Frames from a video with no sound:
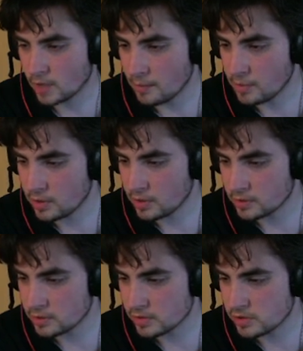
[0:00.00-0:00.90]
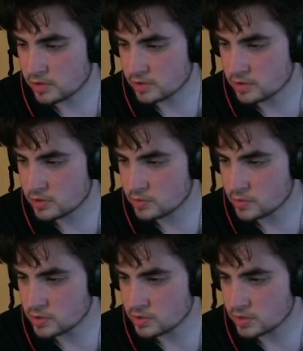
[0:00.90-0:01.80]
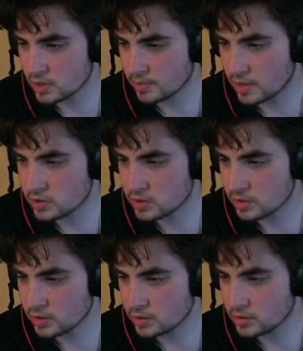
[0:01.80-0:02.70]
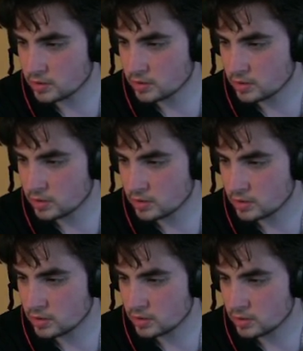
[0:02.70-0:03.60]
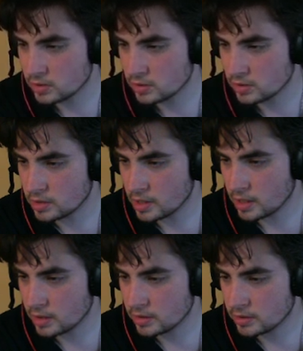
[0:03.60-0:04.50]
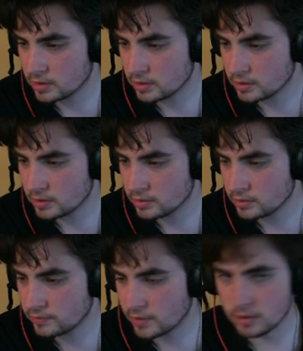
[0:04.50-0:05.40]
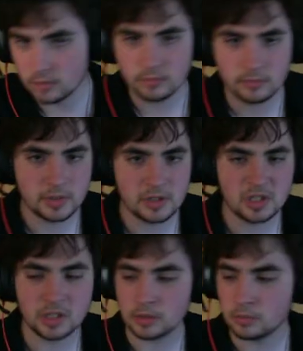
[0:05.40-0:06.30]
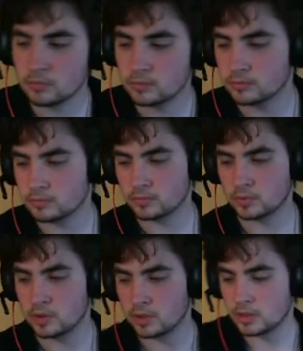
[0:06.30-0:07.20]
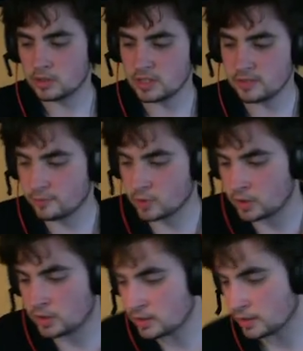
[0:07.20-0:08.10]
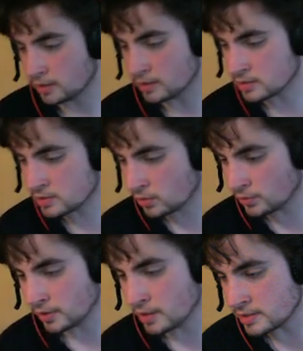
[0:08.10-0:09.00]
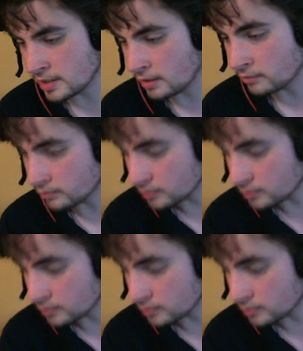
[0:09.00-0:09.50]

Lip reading: I'm gonna switch this up, actually. Yeah. Fuck them. In D. D for dick, because that's all you guys have.